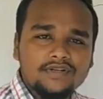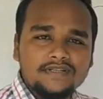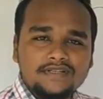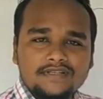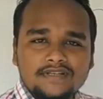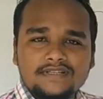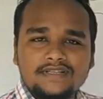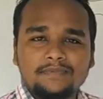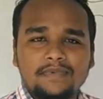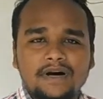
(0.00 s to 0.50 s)
to
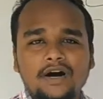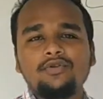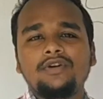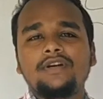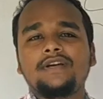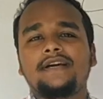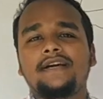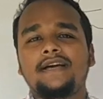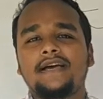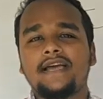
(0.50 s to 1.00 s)
discuss
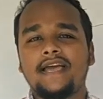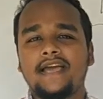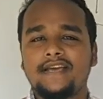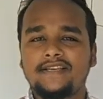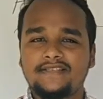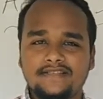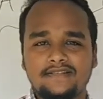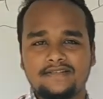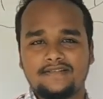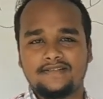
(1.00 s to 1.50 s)
about
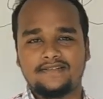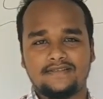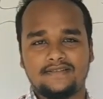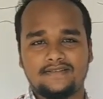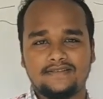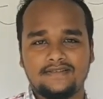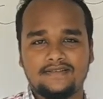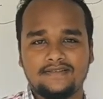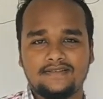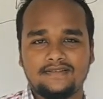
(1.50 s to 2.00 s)
acids.
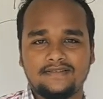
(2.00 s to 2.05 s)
